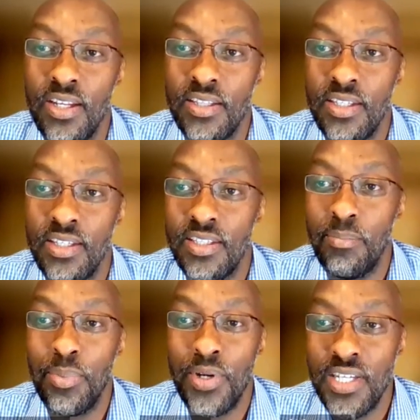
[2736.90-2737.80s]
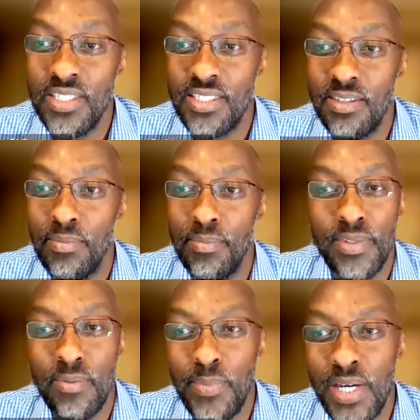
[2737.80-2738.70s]
The, the price, the,
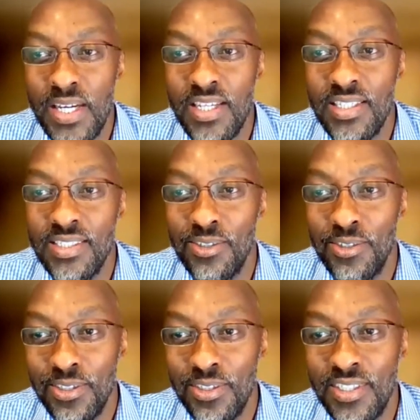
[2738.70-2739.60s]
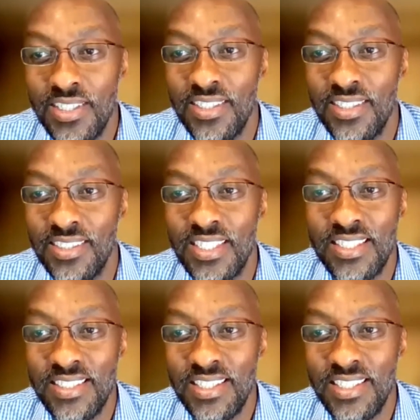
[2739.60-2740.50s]
the money is good, it's
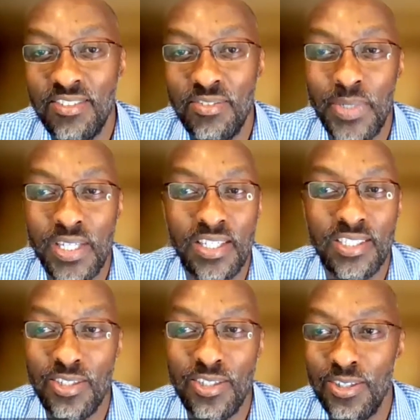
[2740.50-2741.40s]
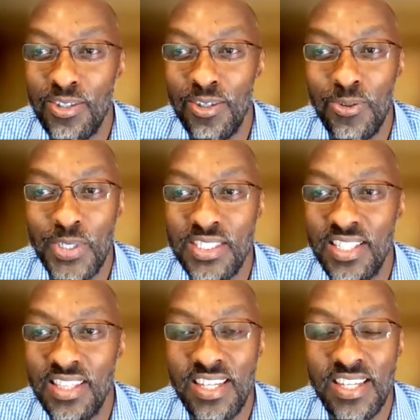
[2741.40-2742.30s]
attractive, but it is not always
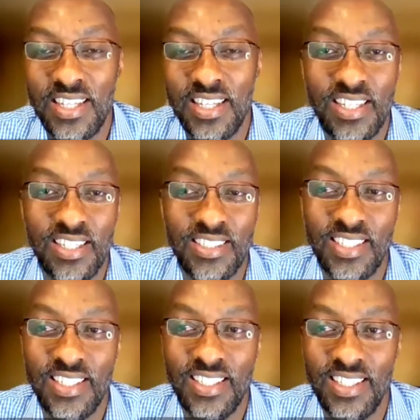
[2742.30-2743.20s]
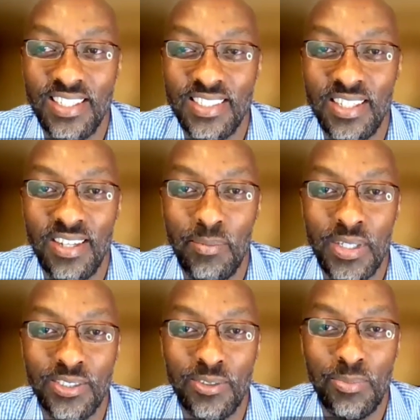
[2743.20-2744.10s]
the thing that kills a deal, as I
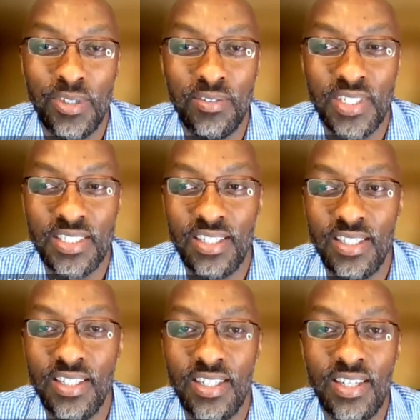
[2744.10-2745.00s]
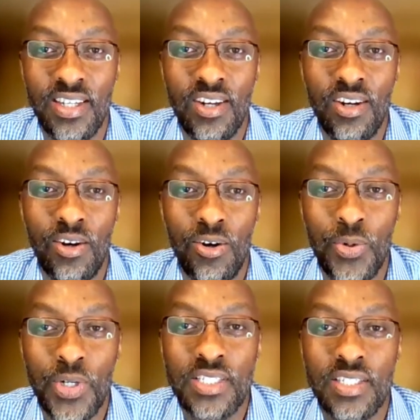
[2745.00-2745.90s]
mentioned previously.
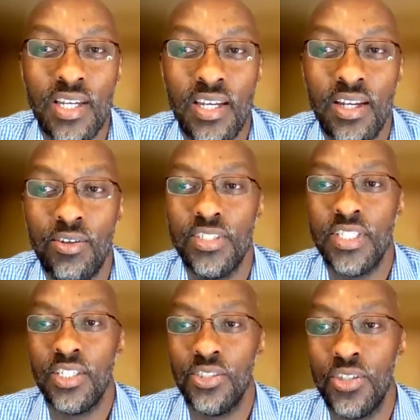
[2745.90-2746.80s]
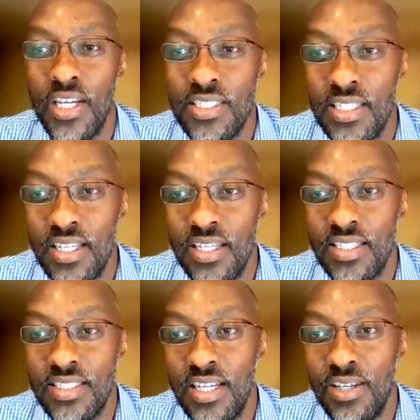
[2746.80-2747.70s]
Always contextualize and
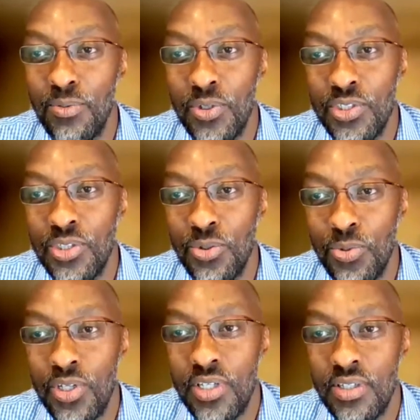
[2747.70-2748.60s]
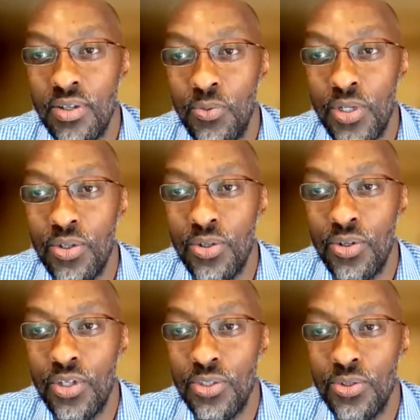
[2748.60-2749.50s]
understand what you want when you
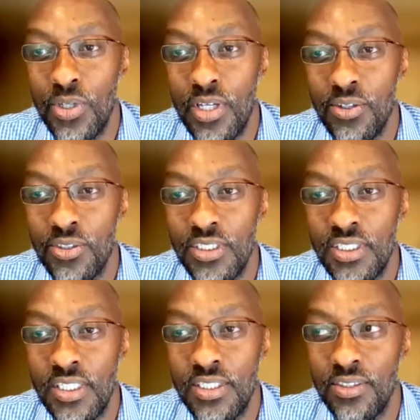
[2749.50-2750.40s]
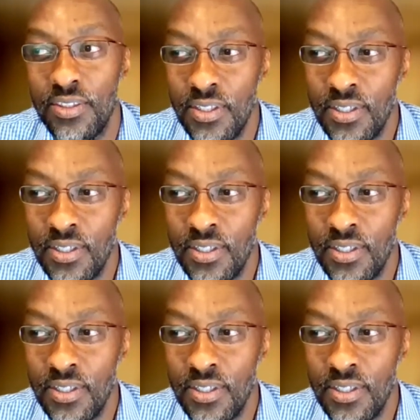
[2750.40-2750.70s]
go into a negotiation.